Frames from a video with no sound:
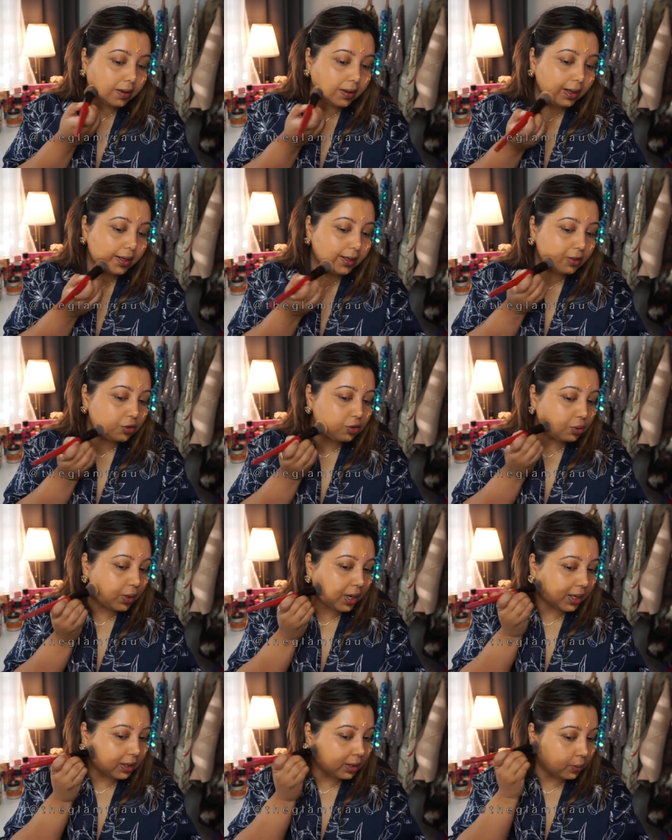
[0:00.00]
into
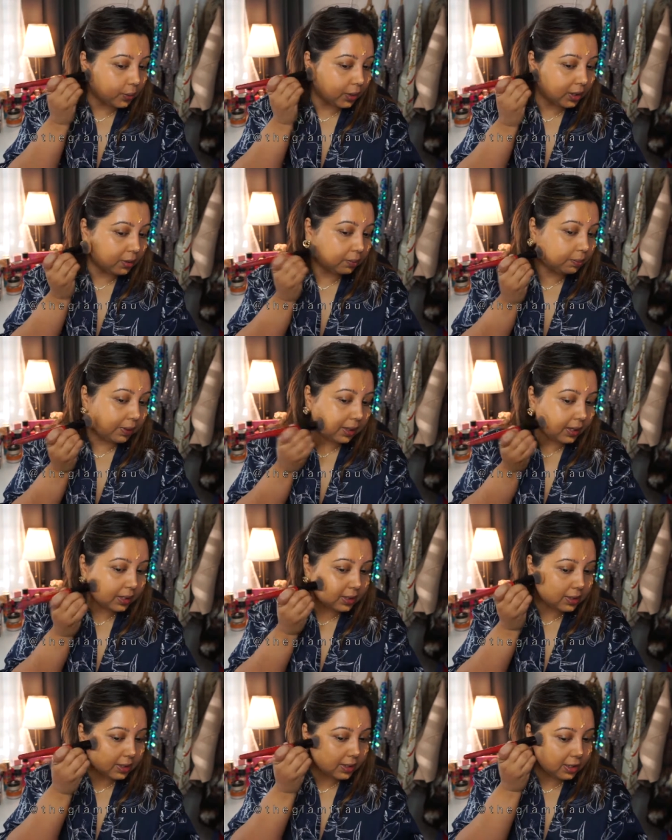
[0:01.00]
any weird
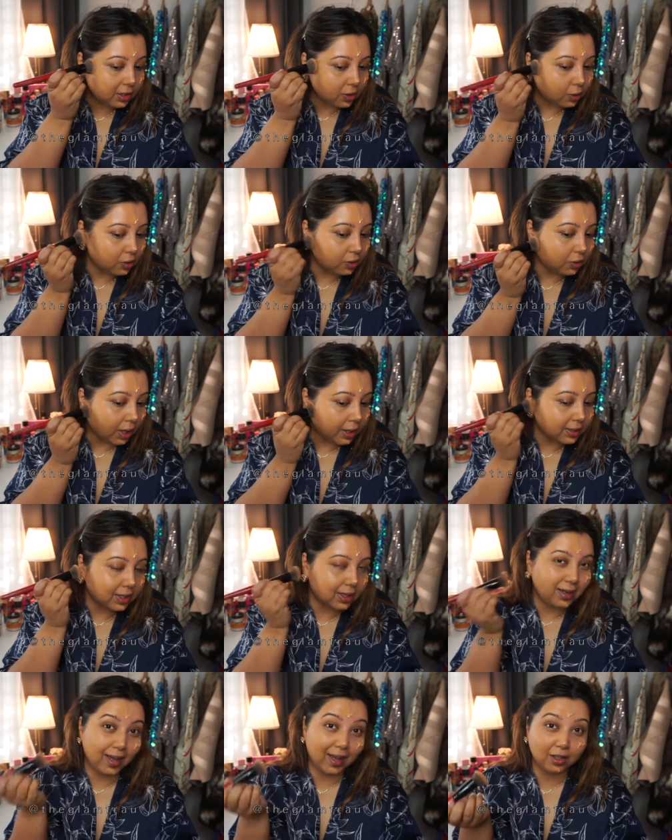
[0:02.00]
places or dry
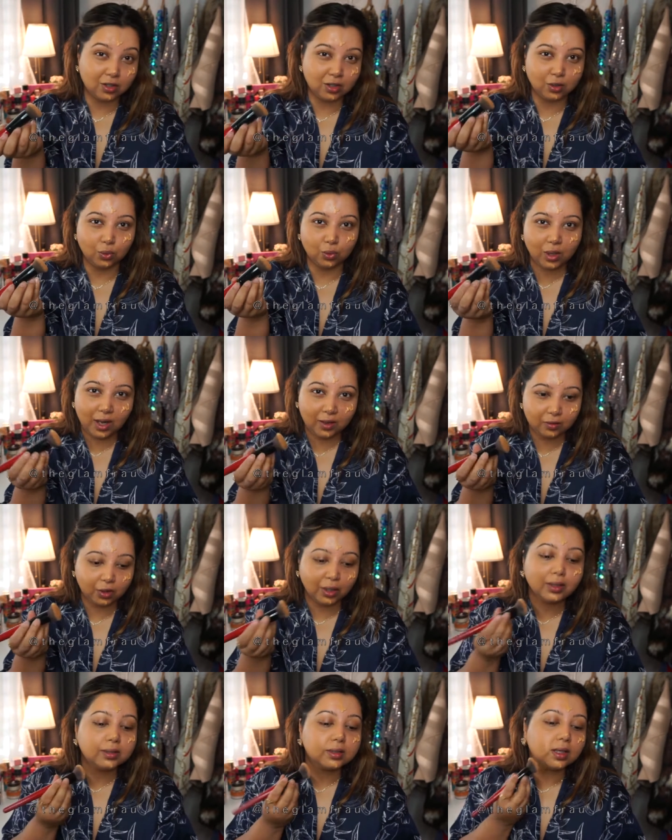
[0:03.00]
skin. I actually don't have
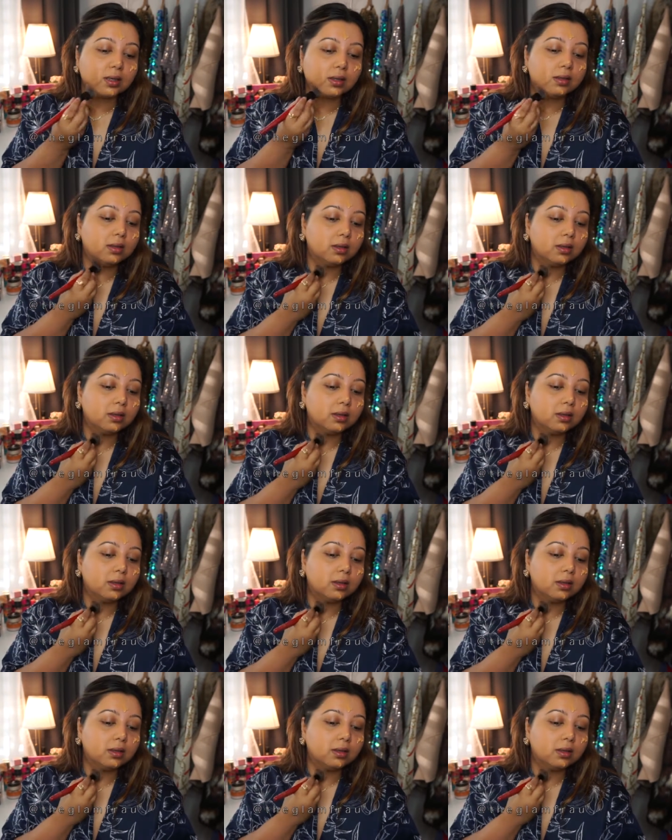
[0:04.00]
dry skin.